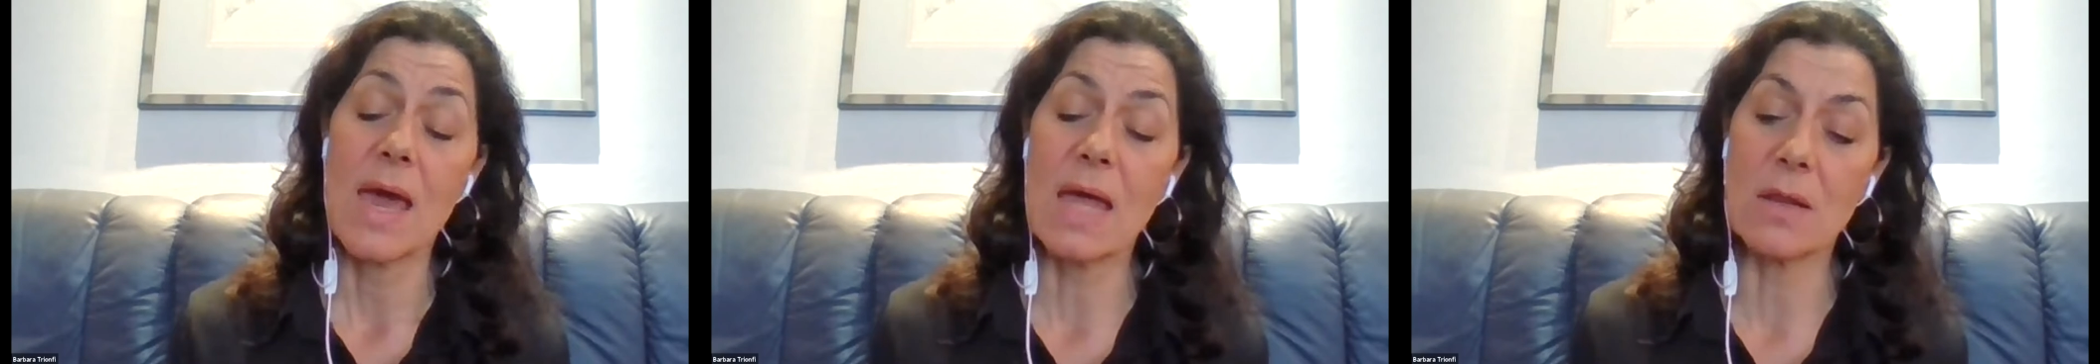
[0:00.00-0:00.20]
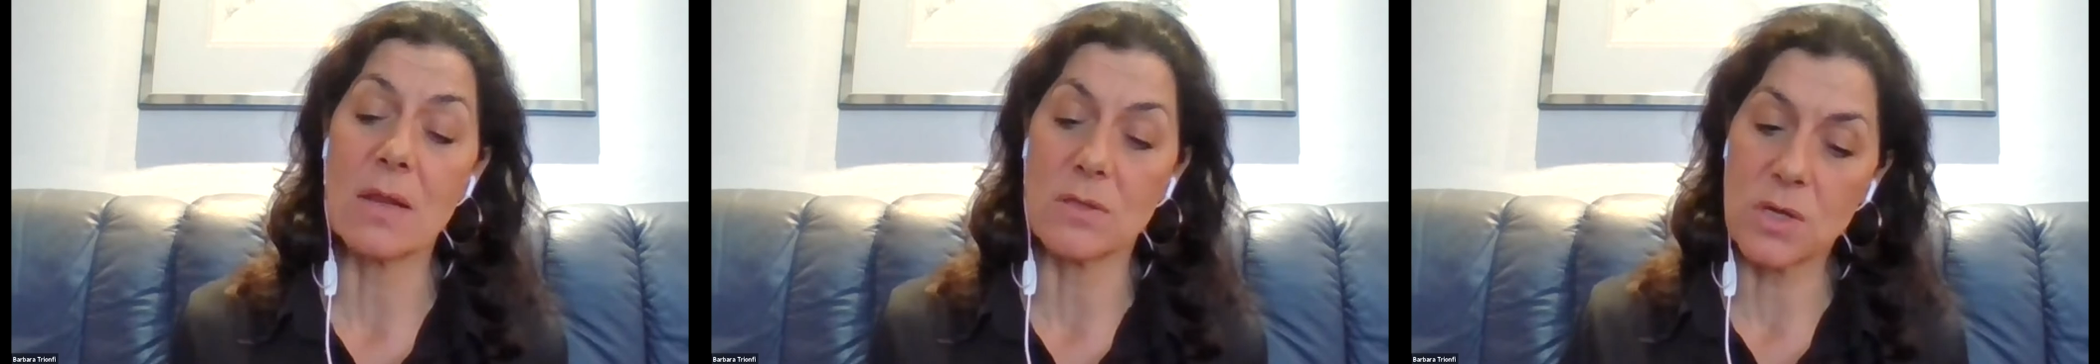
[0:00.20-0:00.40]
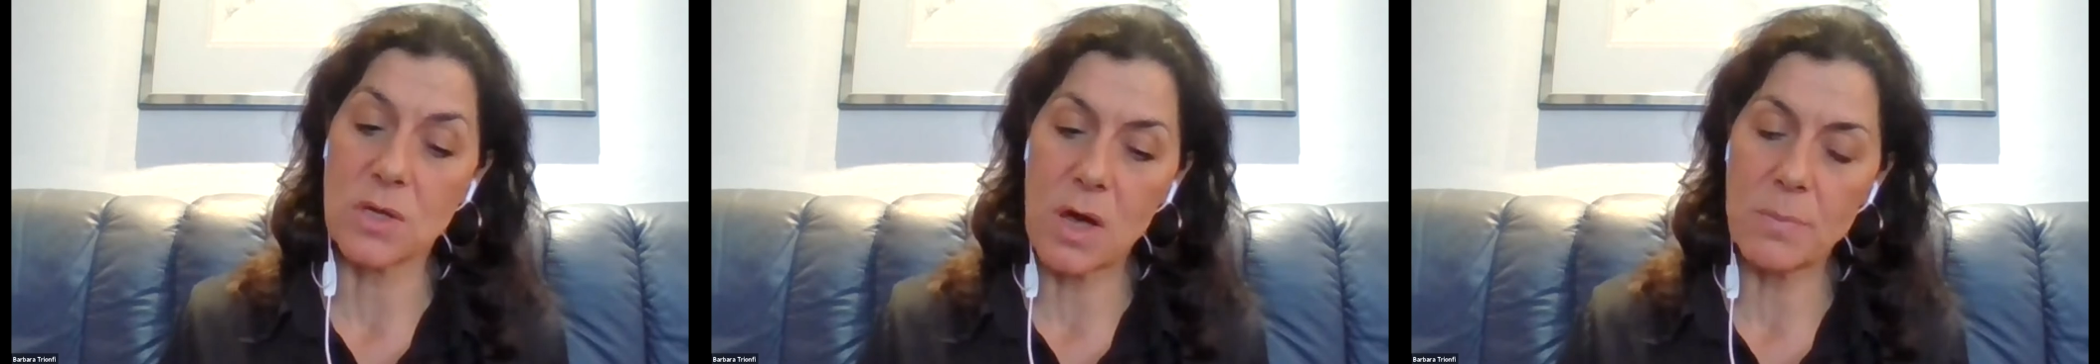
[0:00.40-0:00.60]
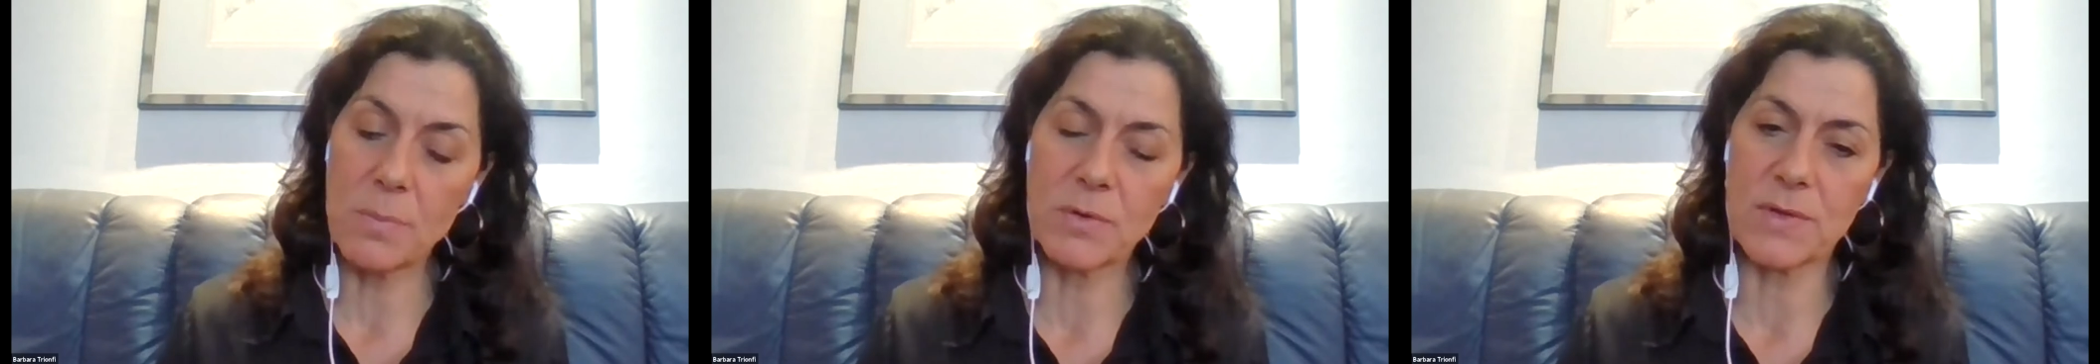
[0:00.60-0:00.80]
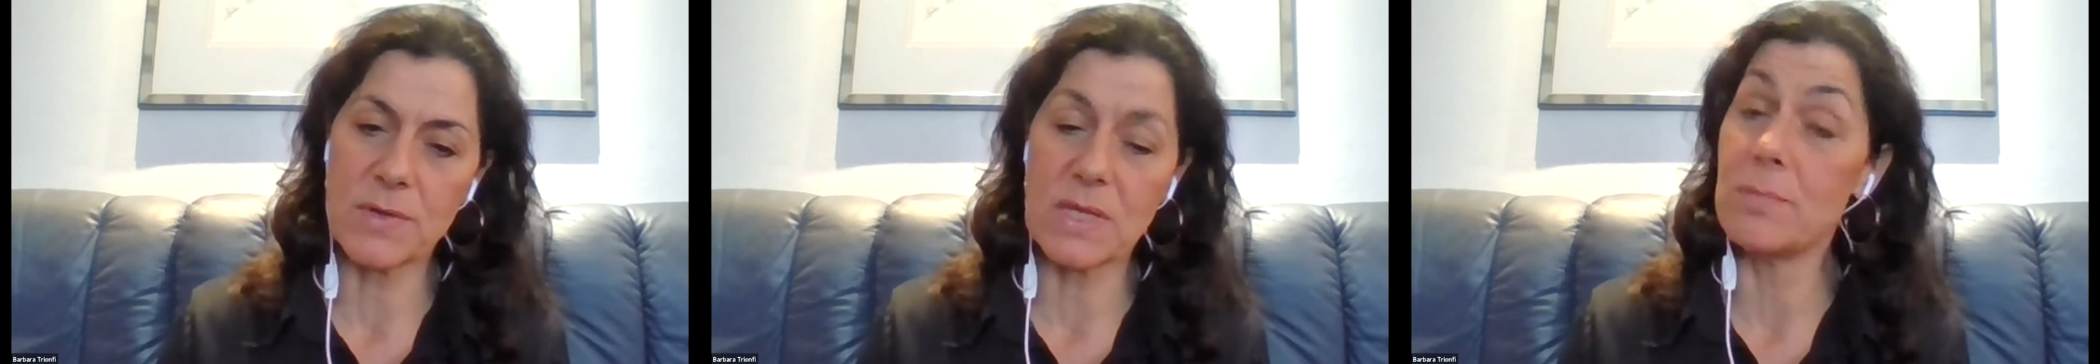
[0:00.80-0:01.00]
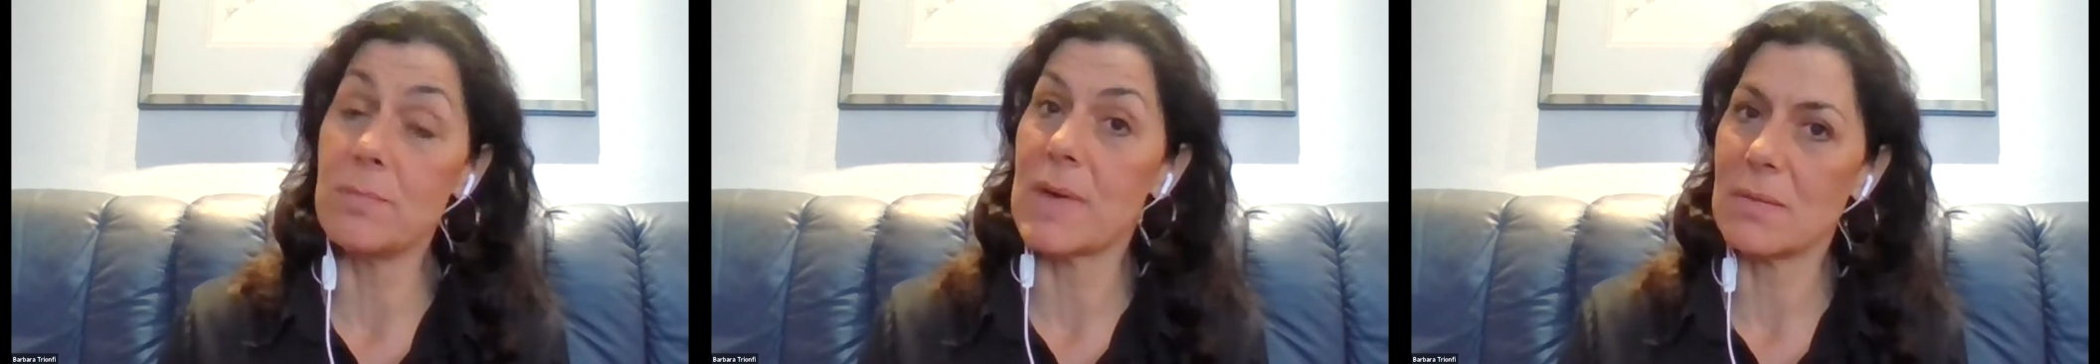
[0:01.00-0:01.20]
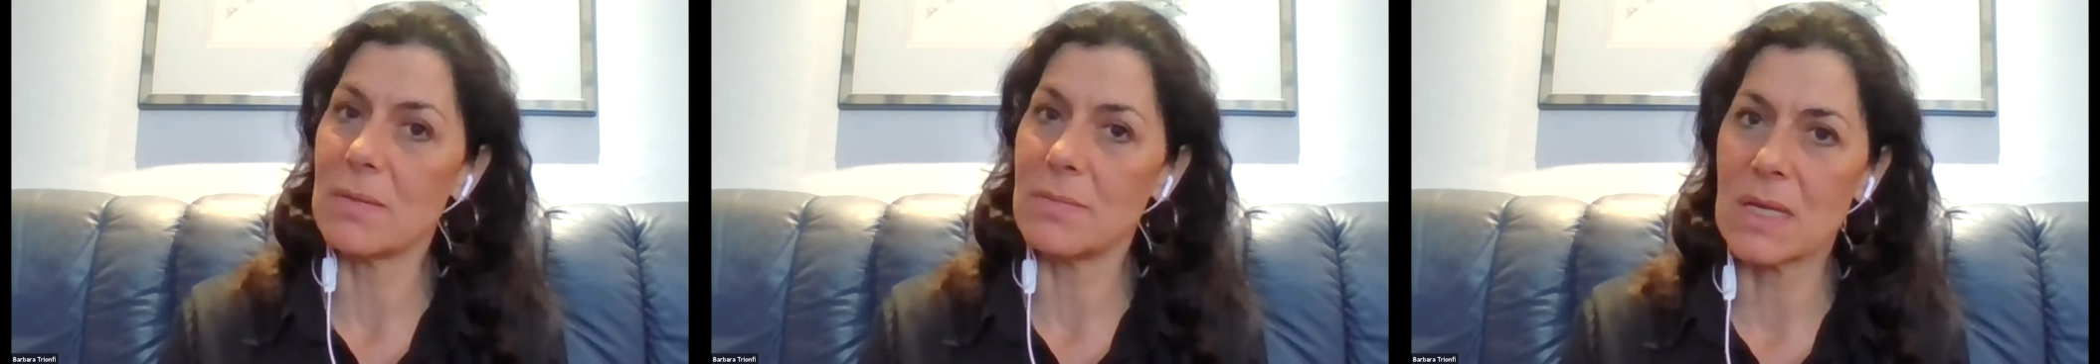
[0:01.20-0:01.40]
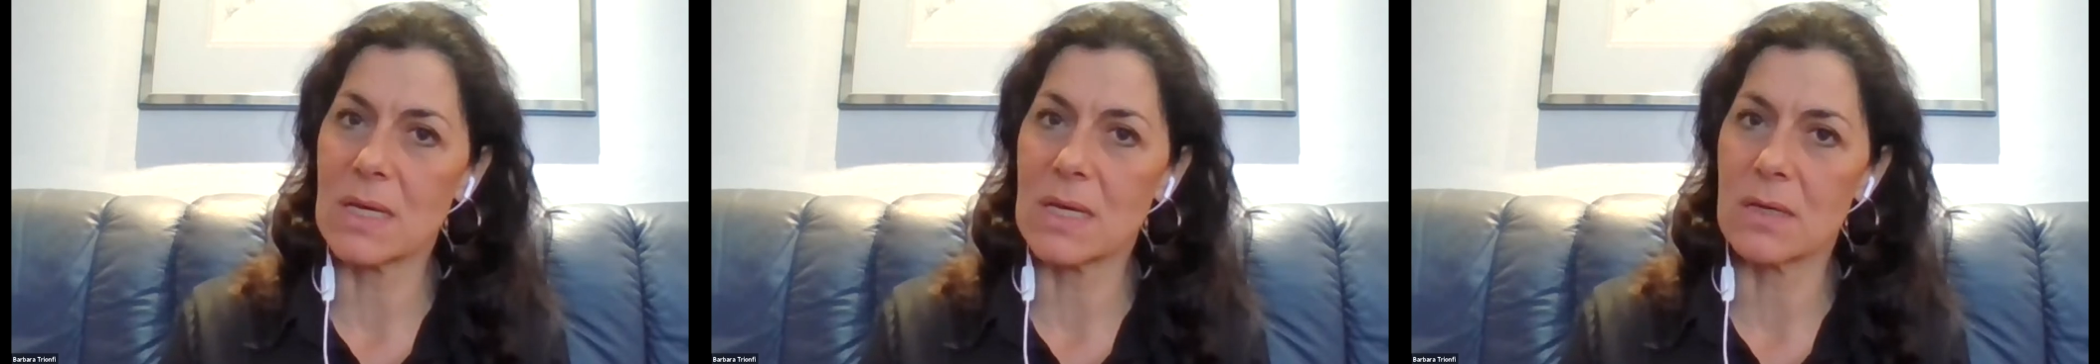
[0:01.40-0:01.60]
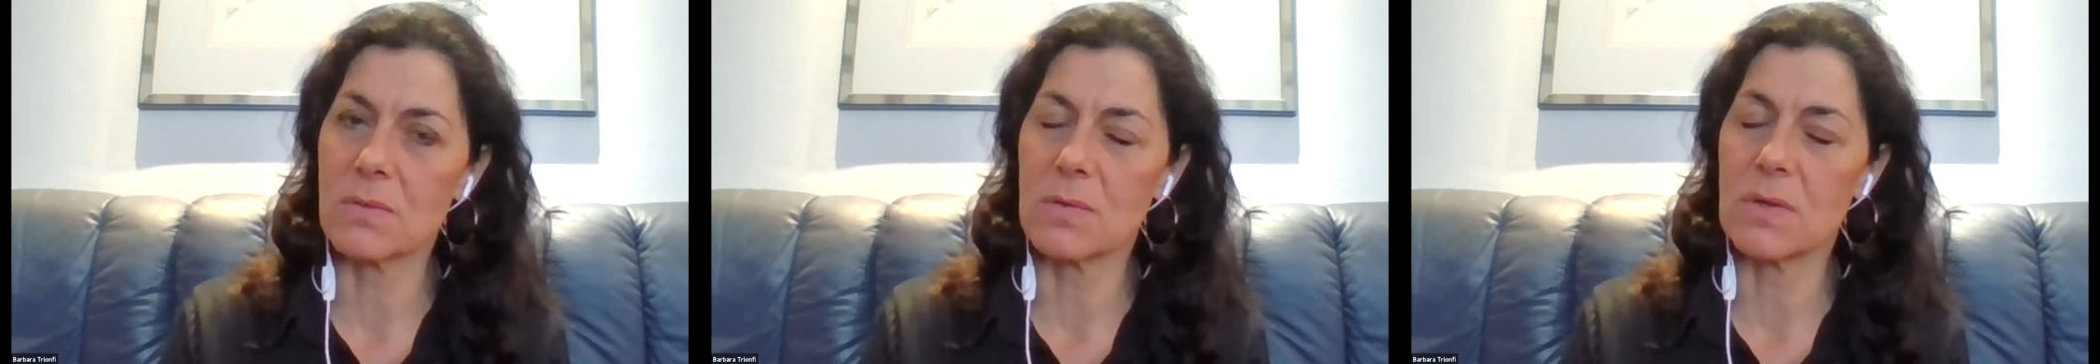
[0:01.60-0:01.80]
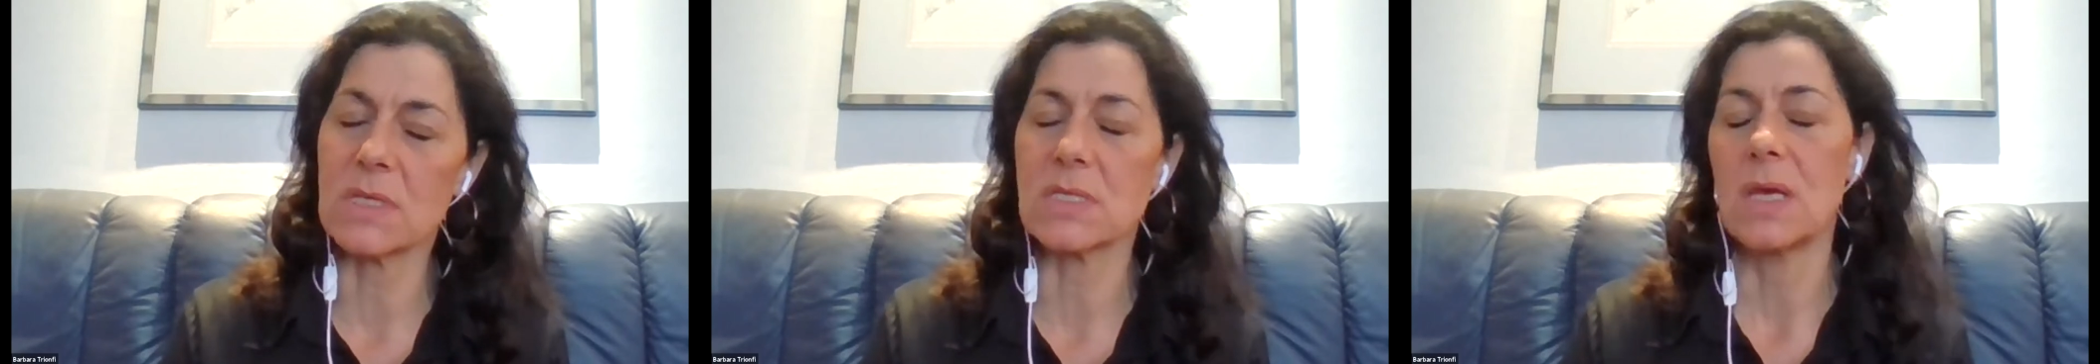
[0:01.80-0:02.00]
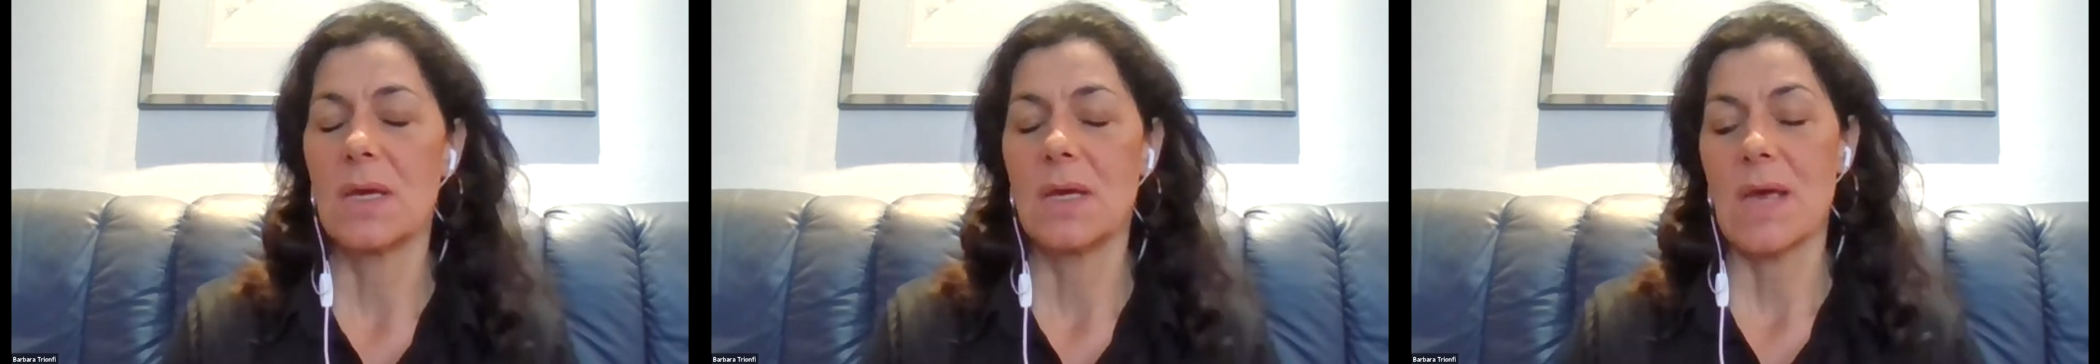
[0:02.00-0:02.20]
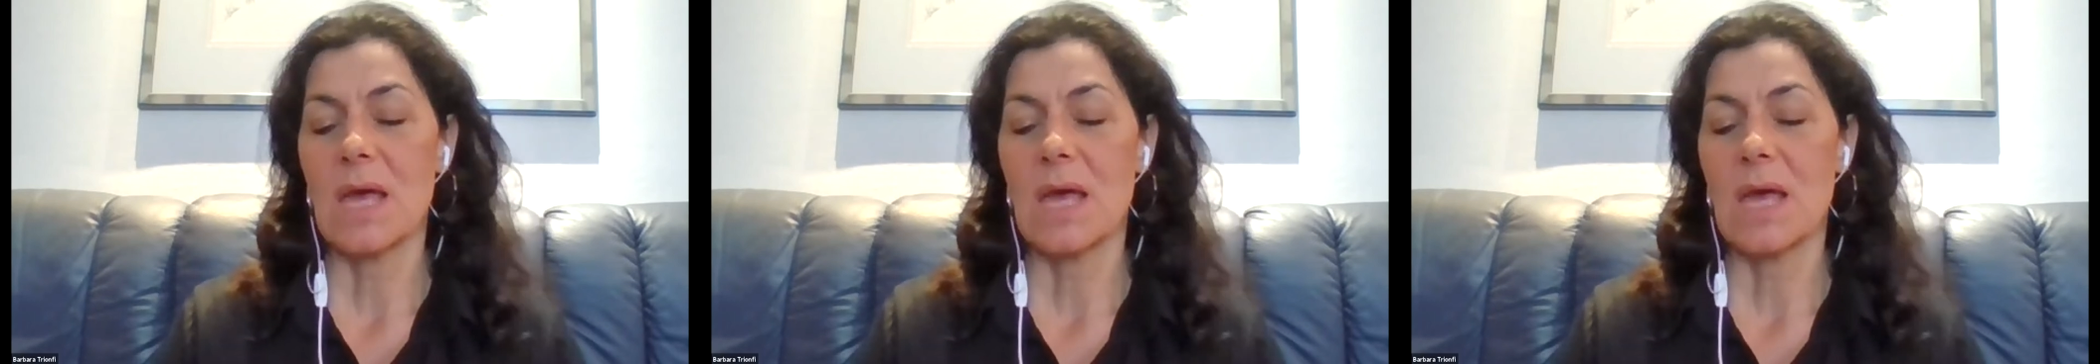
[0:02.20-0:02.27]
And on top of it, in many, many countries.